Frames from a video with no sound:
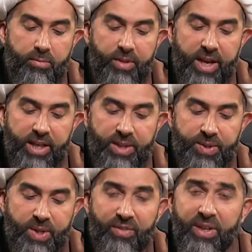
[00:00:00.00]
that
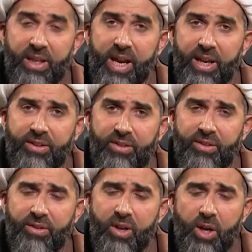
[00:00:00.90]
is
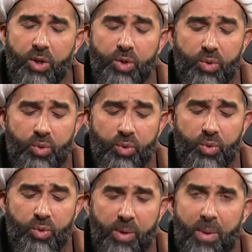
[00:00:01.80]
affiliated
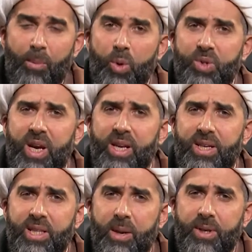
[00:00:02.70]
to Imam Hussein
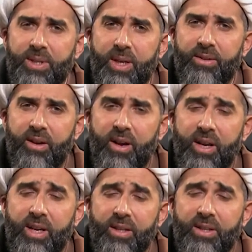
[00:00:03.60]
Islamic Center
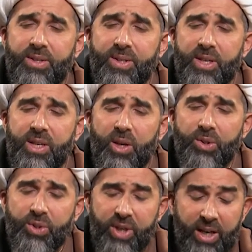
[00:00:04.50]
in Sydney,
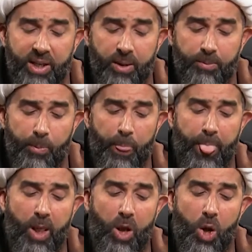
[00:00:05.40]
Australia.
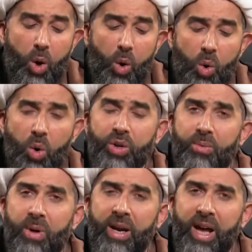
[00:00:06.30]
Or
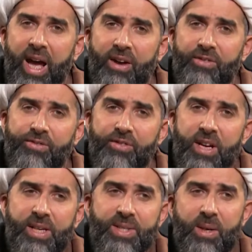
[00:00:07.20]
you might have
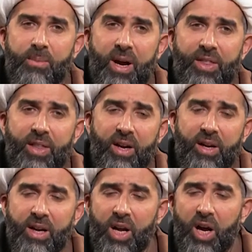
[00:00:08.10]
some other
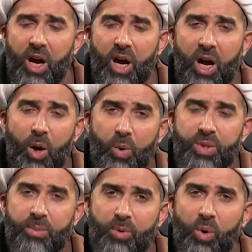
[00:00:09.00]

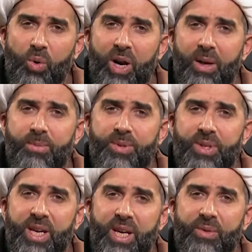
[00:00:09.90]
Hawzah
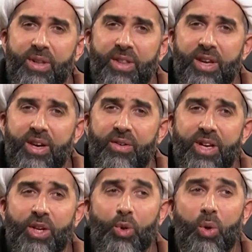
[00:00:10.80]
programs here and there
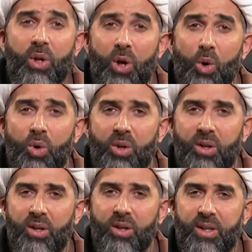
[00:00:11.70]
in your
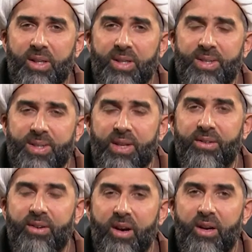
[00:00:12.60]
local
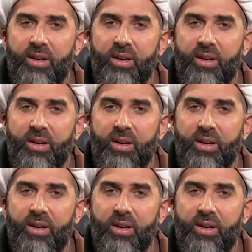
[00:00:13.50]
center.